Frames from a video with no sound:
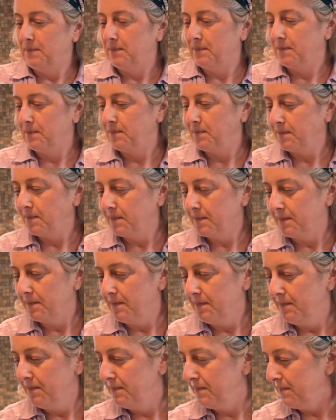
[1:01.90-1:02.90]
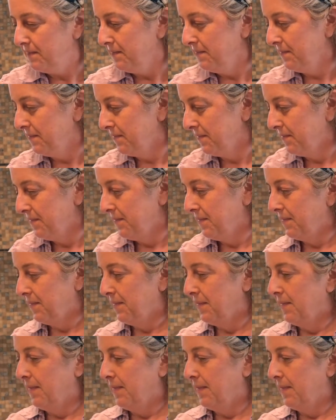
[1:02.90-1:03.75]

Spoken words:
No one is speaking in this clip.